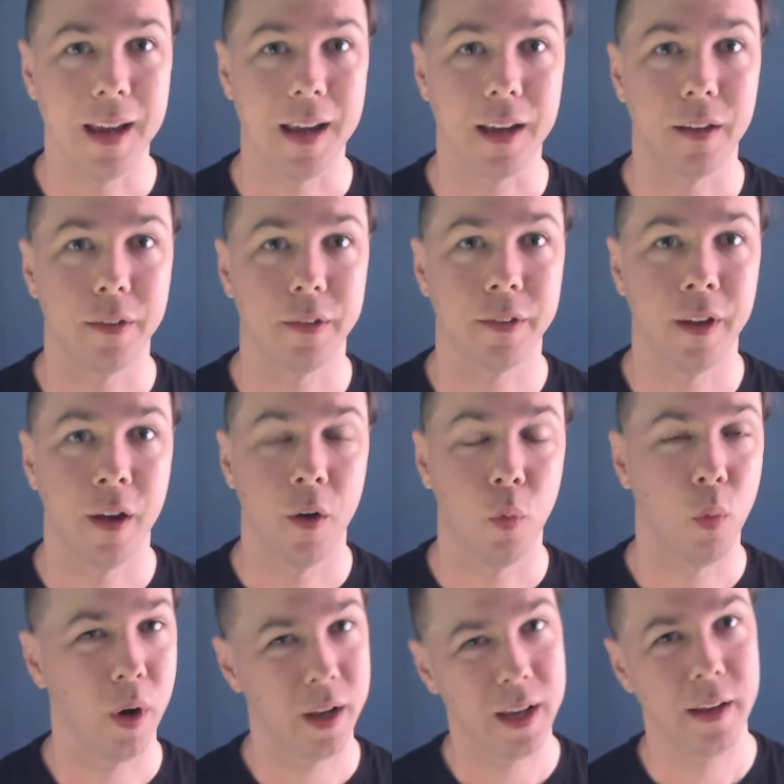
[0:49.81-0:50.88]
is
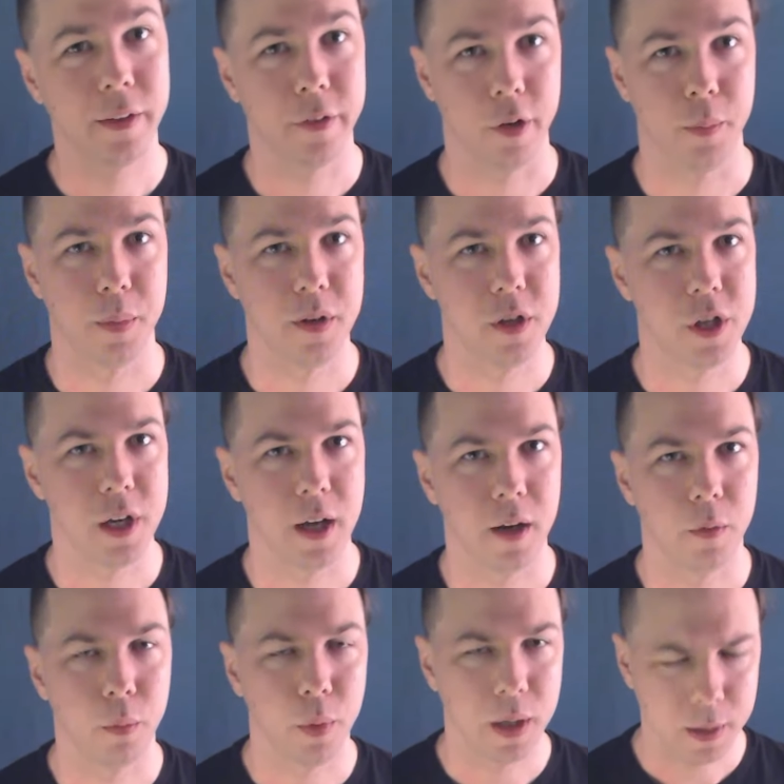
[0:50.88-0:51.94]
what is
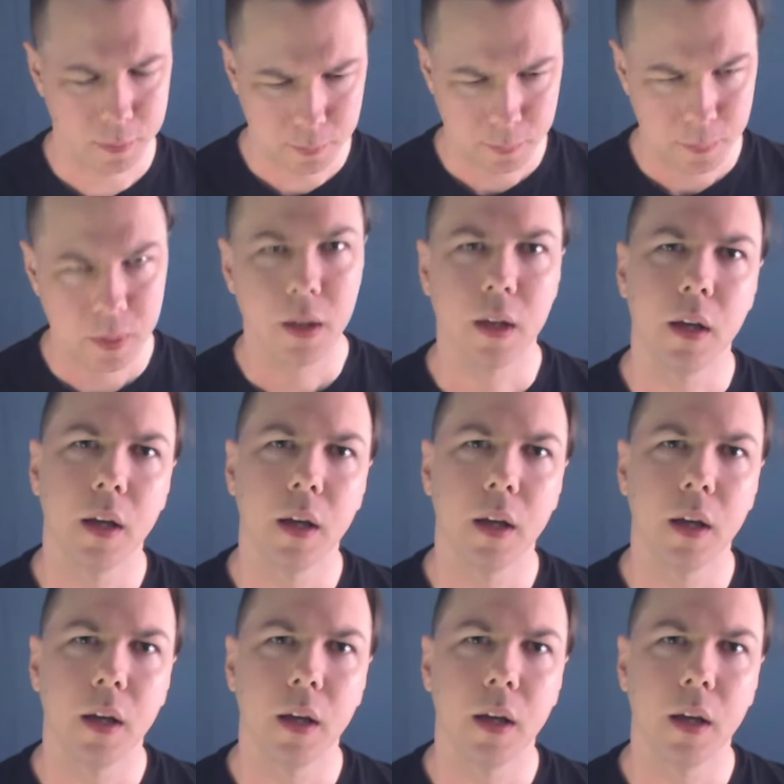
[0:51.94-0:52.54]
OpenGL? Well,